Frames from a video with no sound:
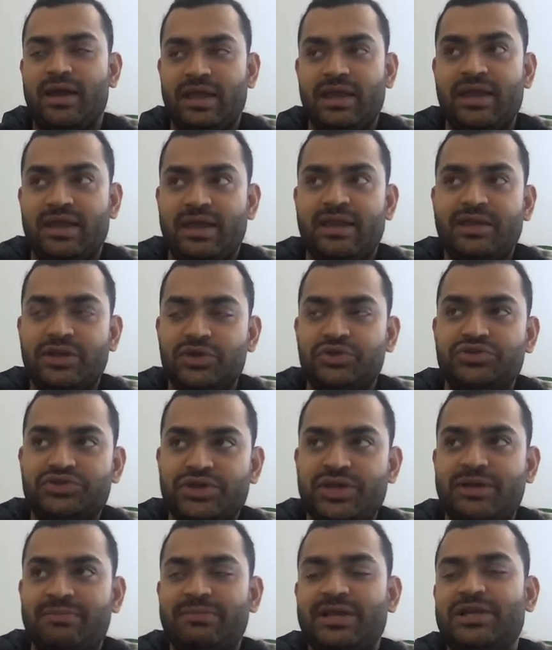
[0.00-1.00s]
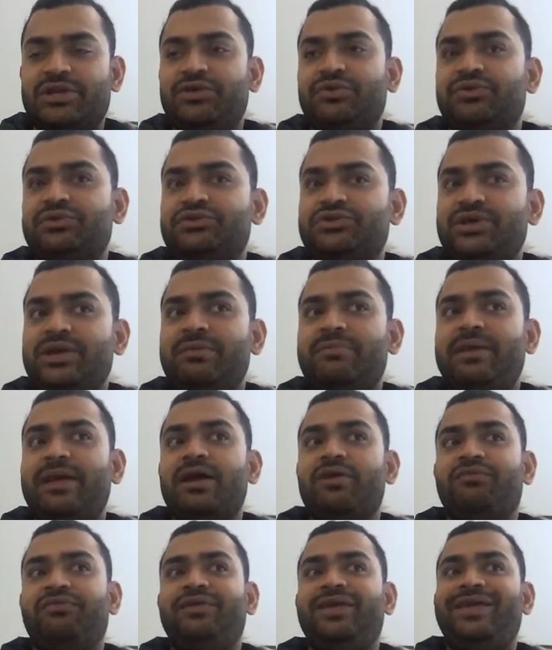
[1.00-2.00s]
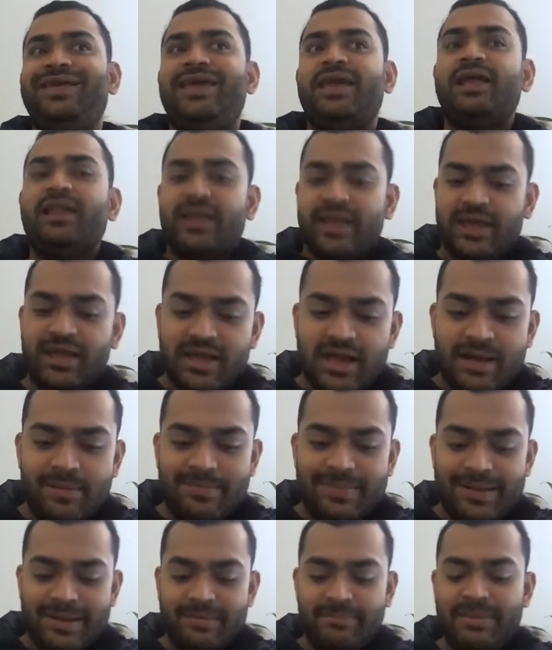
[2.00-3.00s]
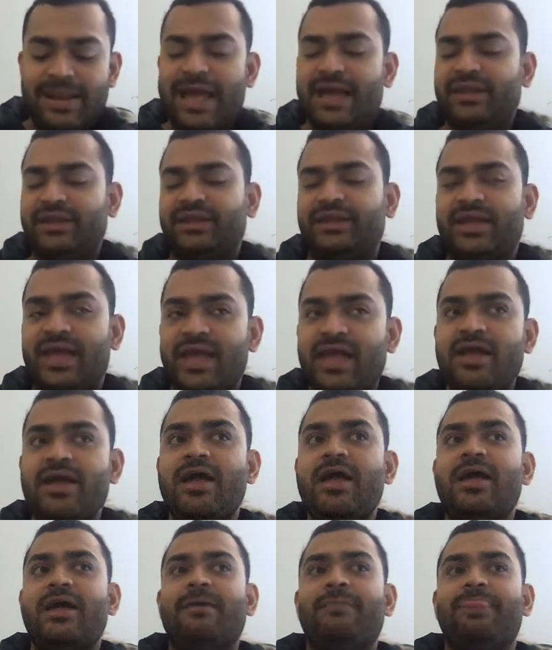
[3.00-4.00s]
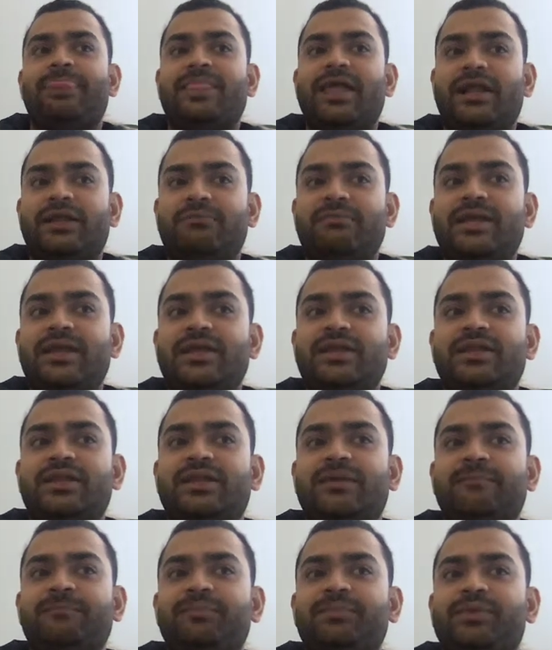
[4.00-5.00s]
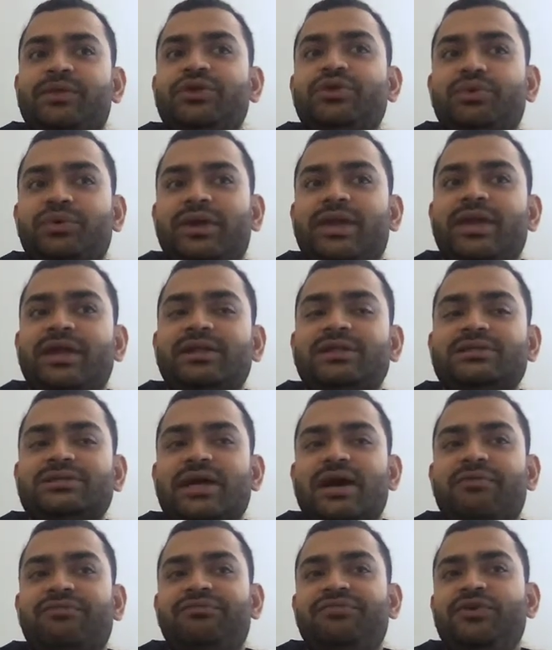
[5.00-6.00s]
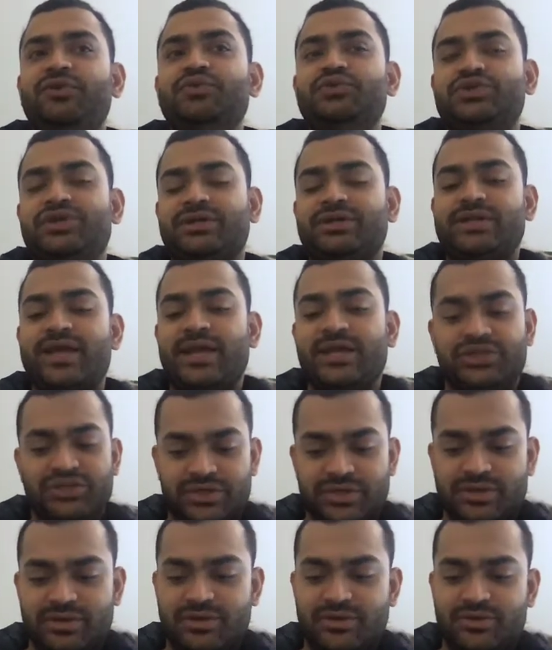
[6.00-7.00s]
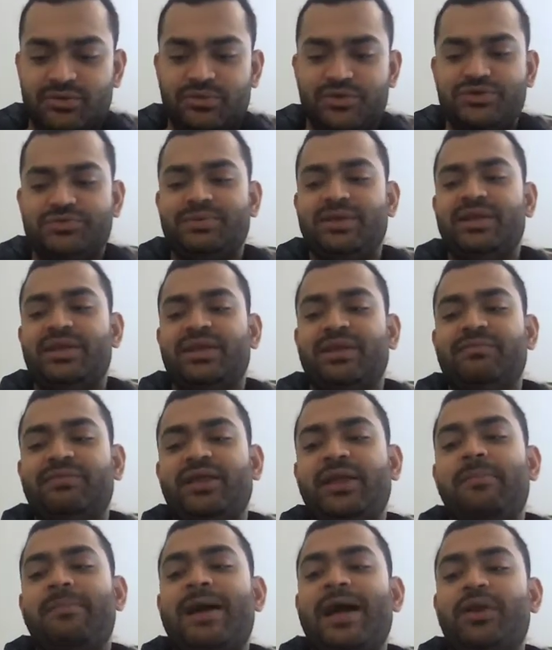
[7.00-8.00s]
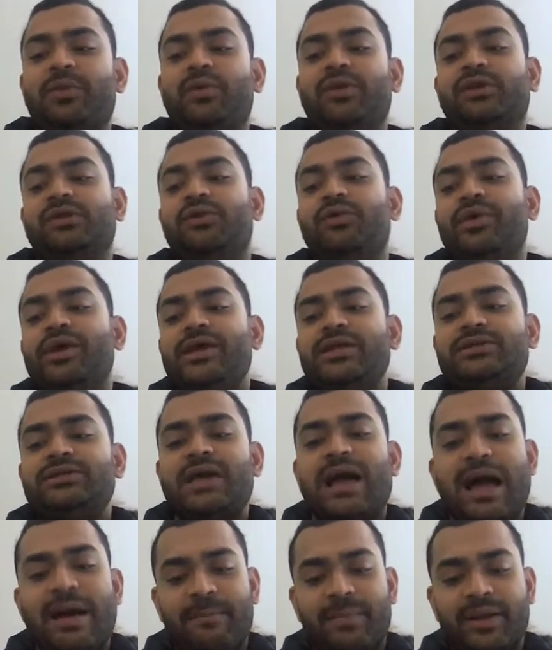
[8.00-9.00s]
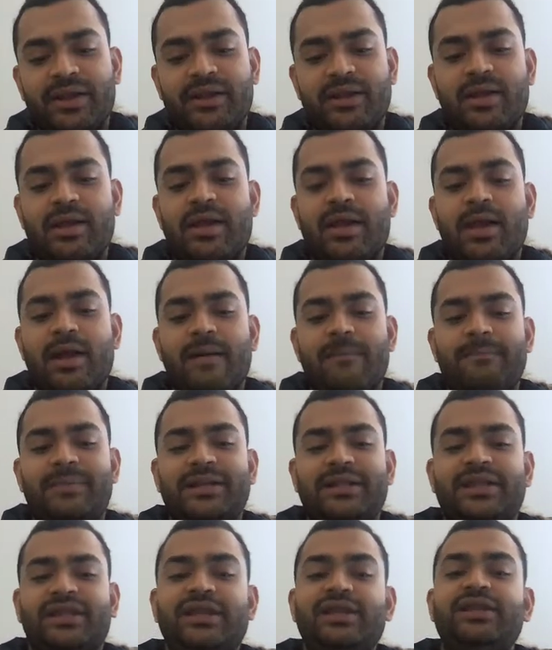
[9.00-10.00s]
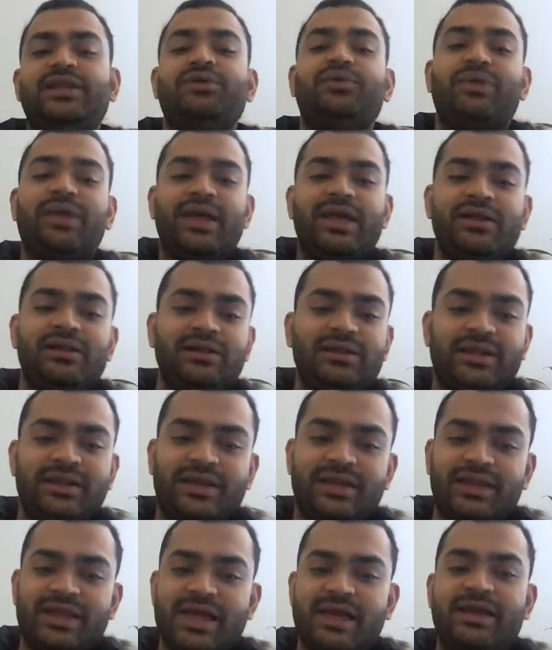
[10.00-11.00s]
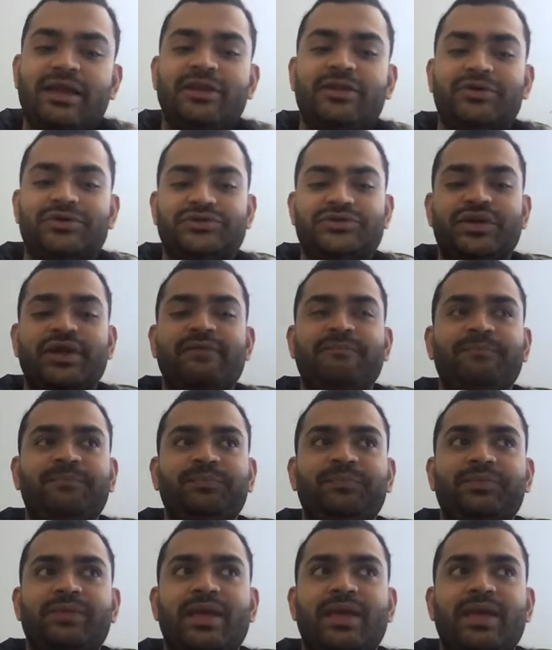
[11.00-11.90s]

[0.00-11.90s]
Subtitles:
in your dream, that you're dreaming of killing a black snake, that means you killed a future danger, which means something bad was going to happen. But since you killed the snake in your dream,